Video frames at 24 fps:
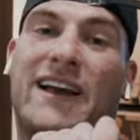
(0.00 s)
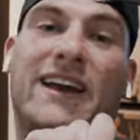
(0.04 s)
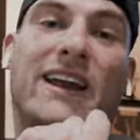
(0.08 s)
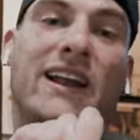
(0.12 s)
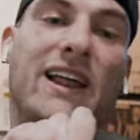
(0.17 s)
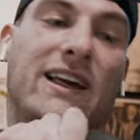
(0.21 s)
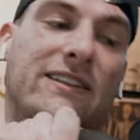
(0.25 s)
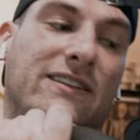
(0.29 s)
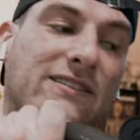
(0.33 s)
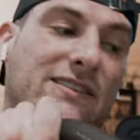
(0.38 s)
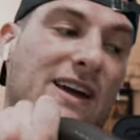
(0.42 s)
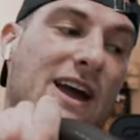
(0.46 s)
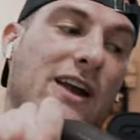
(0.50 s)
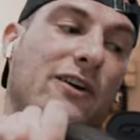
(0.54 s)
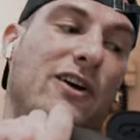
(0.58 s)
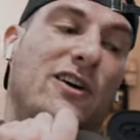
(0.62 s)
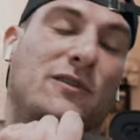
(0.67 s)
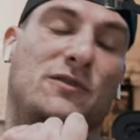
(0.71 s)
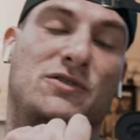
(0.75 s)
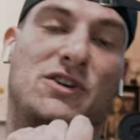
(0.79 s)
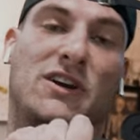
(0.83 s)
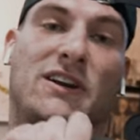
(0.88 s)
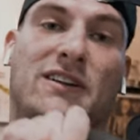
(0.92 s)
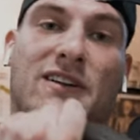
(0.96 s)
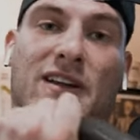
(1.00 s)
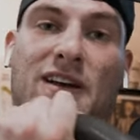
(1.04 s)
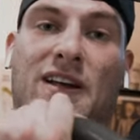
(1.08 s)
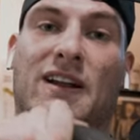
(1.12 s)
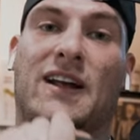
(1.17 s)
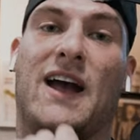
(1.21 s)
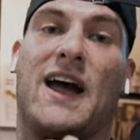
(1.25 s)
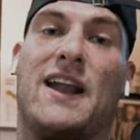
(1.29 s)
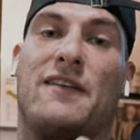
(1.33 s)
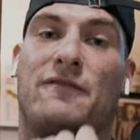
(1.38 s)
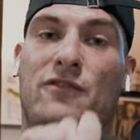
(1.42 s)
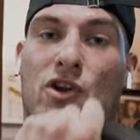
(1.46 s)
I kind of like the side raise machine because I
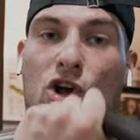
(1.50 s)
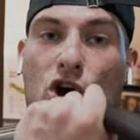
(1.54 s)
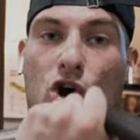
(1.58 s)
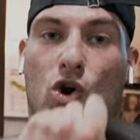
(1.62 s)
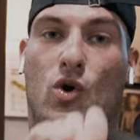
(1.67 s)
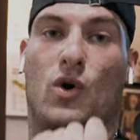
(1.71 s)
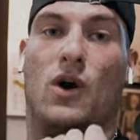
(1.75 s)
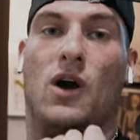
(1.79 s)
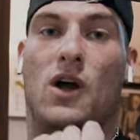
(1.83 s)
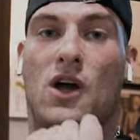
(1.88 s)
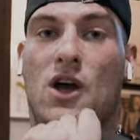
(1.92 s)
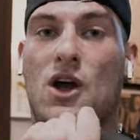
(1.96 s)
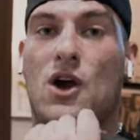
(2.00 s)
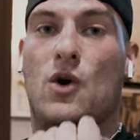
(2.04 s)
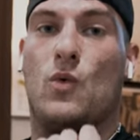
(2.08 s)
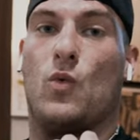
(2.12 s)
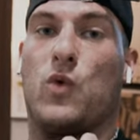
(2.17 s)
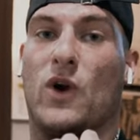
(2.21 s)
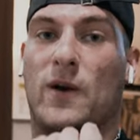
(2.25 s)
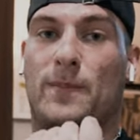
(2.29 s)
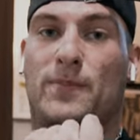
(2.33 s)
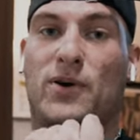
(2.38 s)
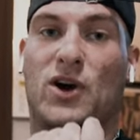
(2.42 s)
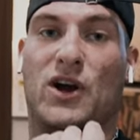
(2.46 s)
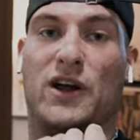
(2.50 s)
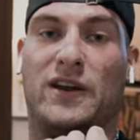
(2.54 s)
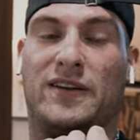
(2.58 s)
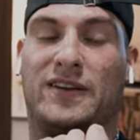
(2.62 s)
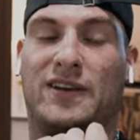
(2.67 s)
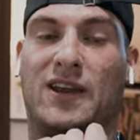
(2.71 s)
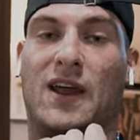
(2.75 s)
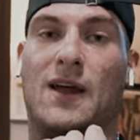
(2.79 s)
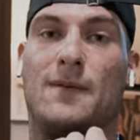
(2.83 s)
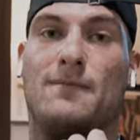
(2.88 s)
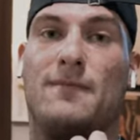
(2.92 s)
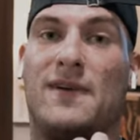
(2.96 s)
can kind of know where to
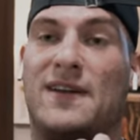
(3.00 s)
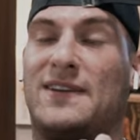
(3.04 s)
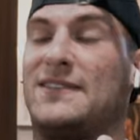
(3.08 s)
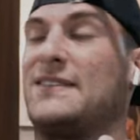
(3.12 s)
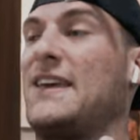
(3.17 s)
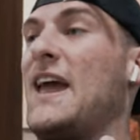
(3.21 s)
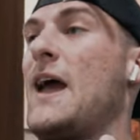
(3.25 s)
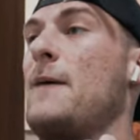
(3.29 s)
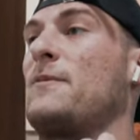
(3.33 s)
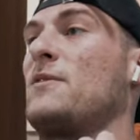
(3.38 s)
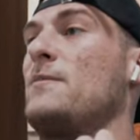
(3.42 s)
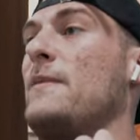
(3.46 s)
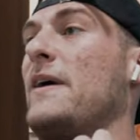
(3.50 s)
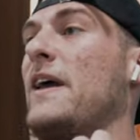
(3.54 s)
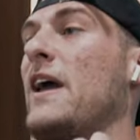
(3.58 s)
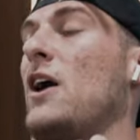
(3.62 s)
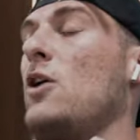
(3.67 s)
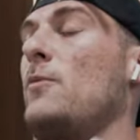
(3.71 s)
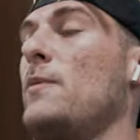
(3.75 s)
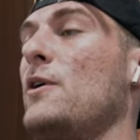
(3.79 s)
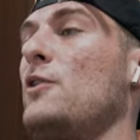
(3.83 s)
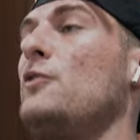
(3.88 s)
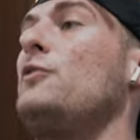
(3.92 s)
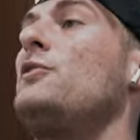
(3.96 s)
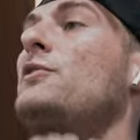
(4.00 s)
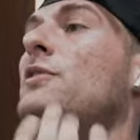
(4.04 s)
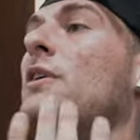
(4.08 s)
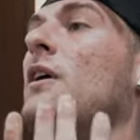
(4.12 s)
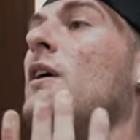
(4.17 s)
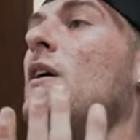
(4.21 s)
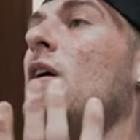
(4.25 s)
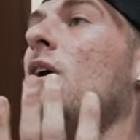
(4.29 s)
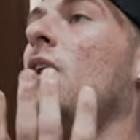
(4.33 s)
put my scaps and my elbows.